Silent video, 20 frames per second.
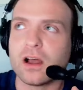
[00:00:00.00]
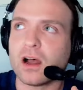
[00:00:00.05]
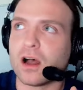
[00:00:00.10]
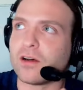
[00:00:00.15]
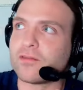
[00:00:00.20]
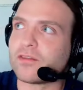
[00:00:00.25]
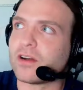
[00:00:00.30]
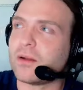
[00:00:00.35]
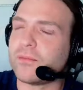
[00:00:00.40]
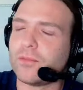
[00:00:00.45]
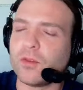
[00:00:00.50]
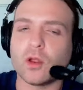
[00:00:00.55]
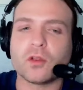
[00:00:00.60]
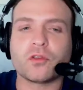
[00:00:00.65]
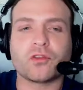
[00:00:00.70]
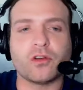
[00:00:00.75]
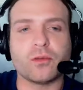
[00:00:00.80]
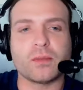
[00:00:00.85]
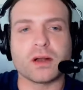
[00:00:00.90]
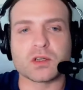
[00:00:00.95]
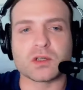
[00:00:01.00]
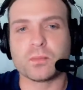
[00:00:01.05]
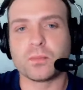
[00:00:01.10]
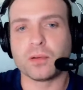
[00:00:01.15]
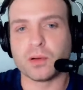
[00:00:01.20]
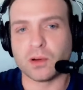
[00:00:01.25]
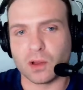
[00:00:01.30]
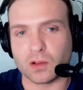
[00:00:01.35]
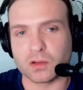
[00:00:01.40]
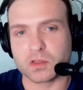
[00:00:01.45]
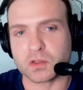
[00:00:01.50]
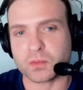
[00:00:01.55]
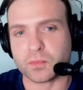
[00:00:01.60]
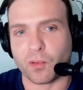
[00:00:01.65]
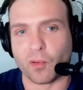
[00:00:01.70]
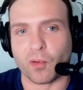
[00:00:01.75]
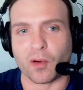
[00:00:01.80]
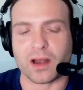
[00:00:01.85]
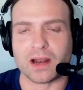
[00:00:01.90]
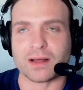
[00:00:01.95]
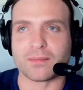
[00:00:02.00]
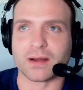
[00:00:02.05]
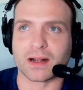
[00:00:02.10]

of not so much plot spoiler,